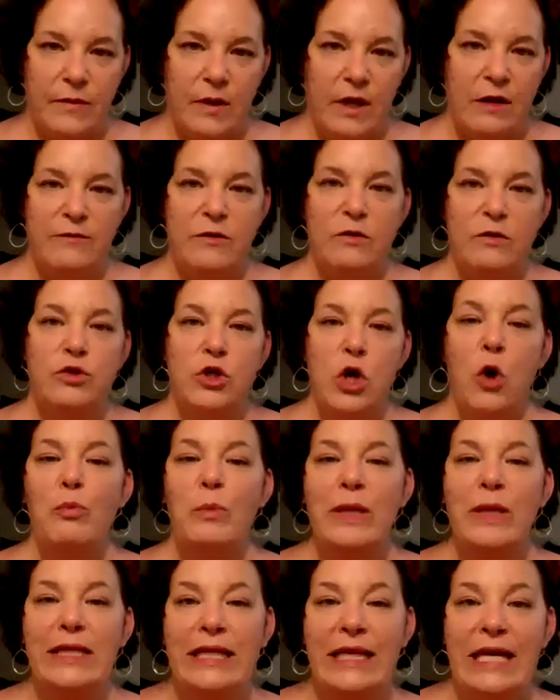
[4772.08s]
If you don't
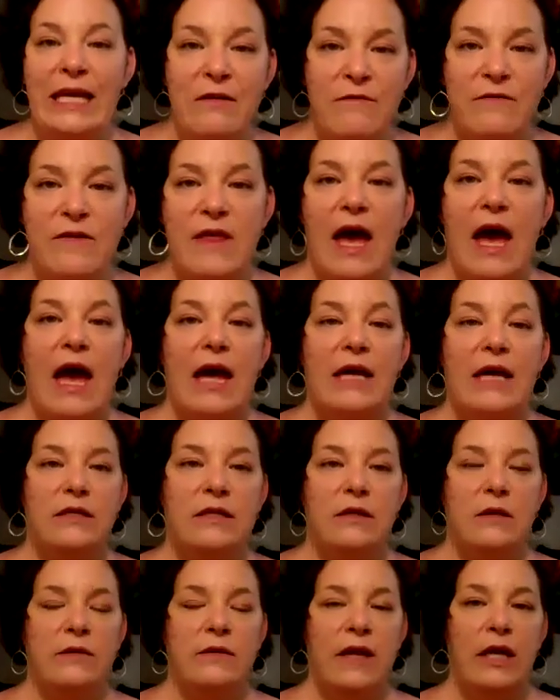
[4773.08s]
believe that,
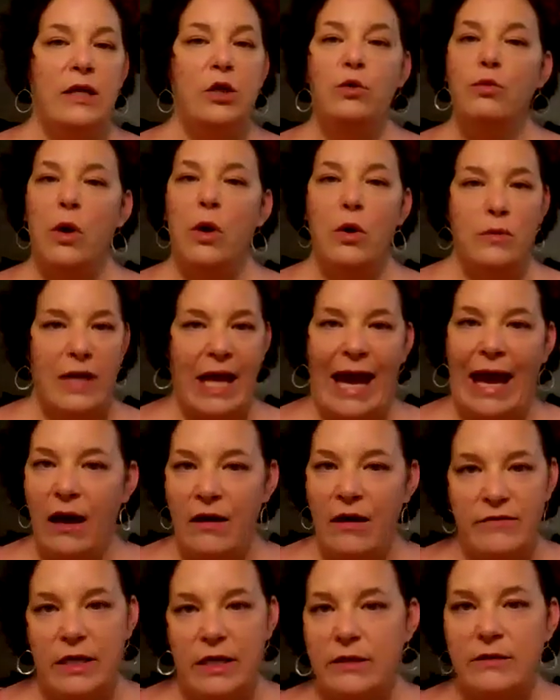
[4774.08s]
then you won't
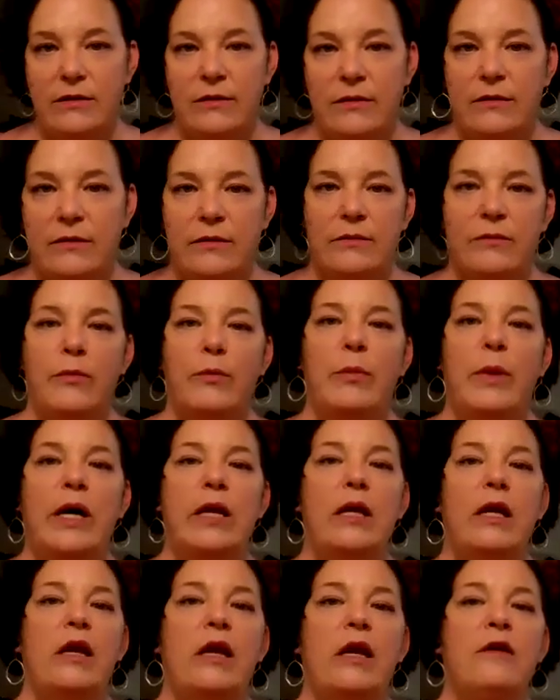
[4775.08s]
have it.
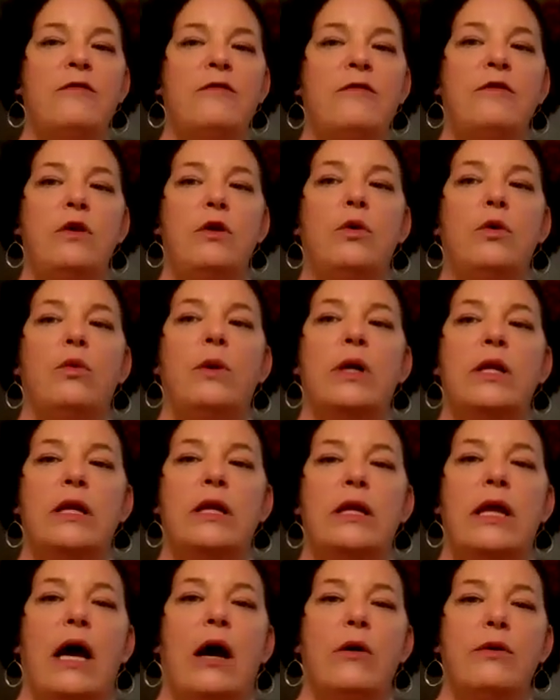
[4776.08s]
But if you will
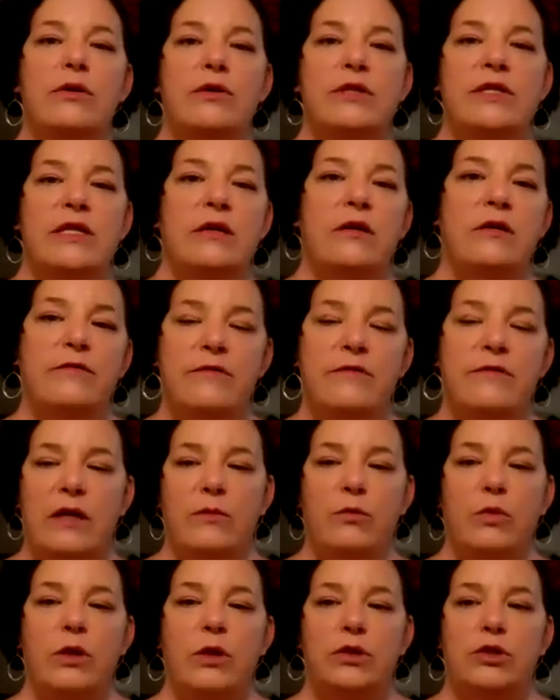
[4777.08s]
allow yourself
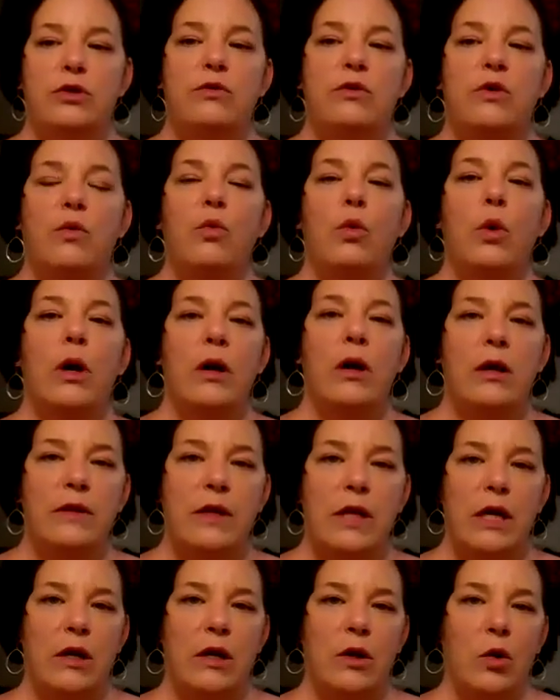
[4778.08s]
and will do the work,
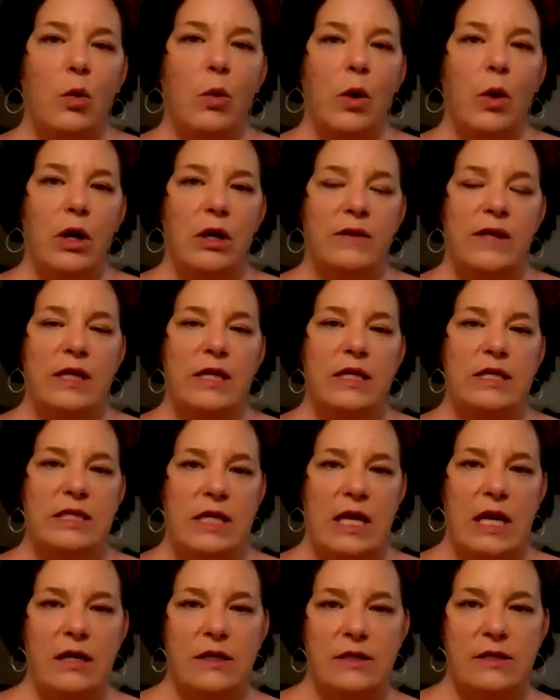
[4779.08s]
the inner work that it
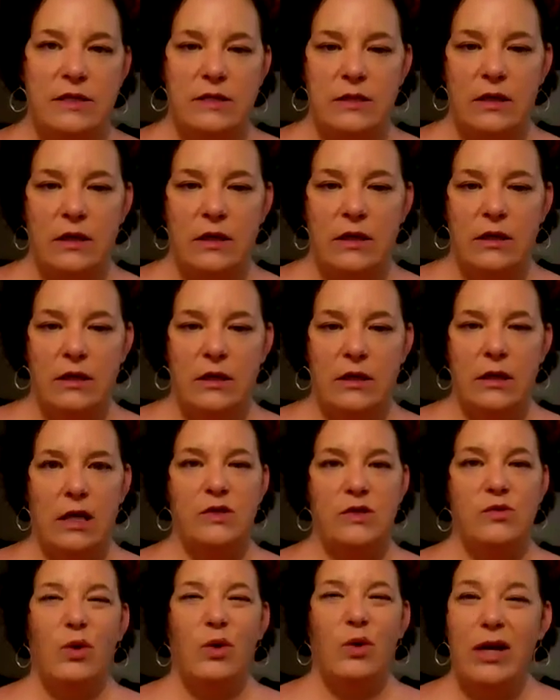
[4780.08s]
takes,
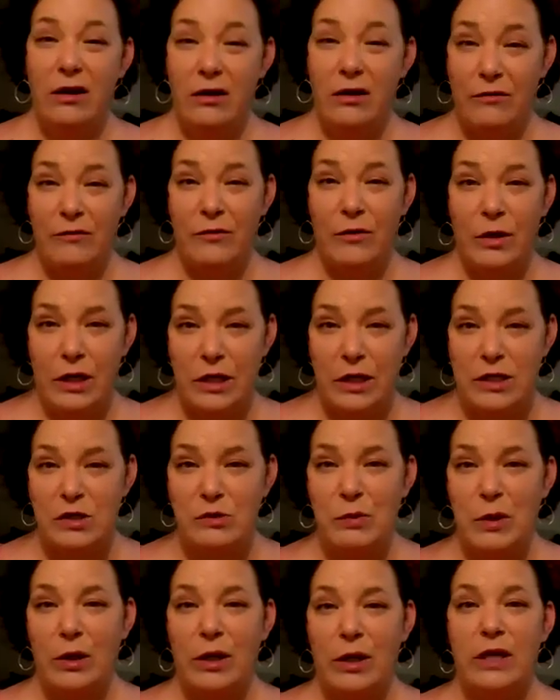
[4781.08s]
because we're here for an
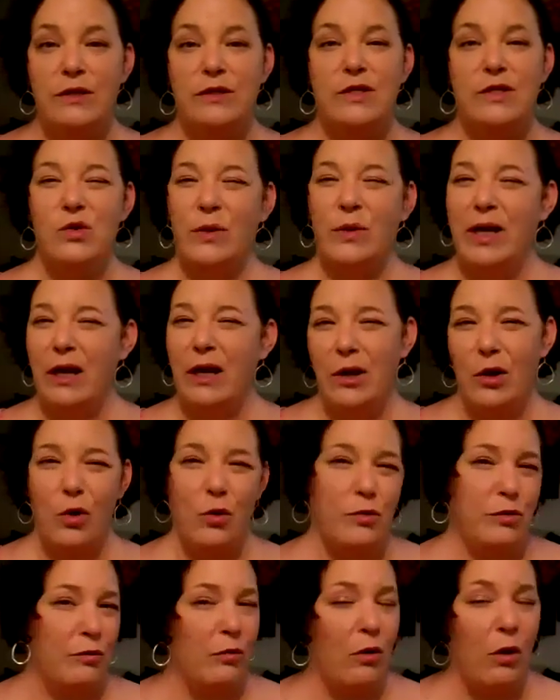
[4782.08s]
experience. So we got to go
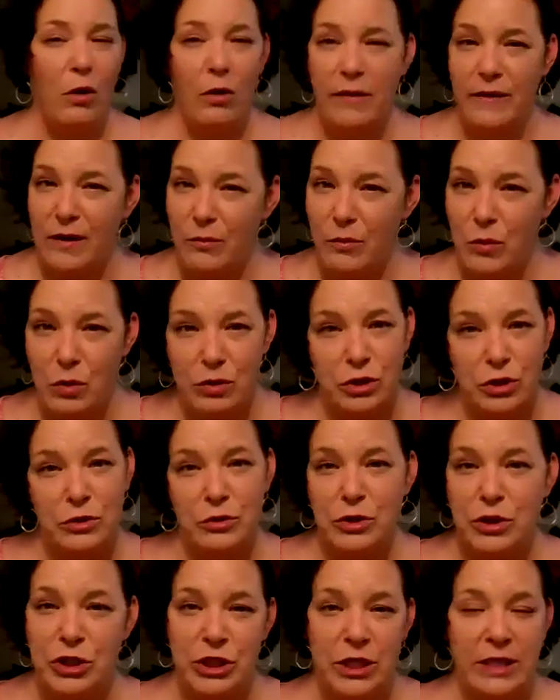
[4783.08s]
through all the
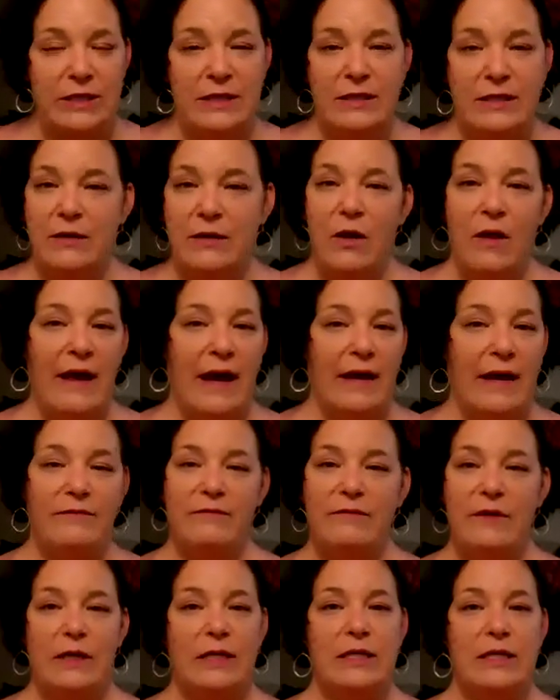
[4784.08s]
emotional shit and all that
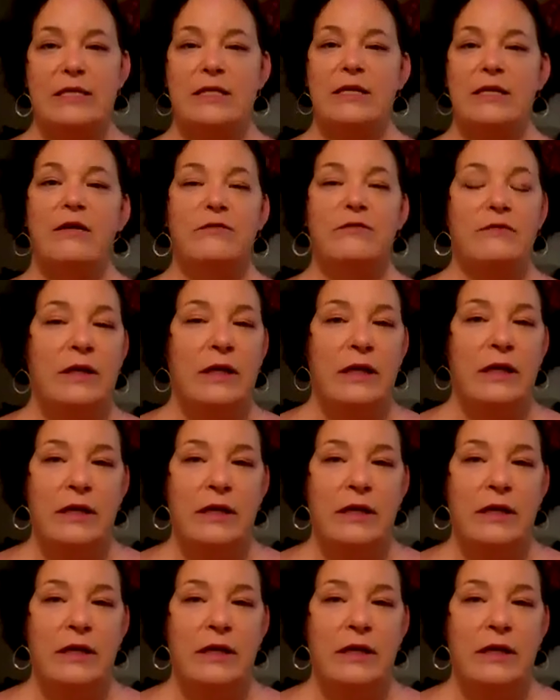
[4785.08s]
fucking stuff,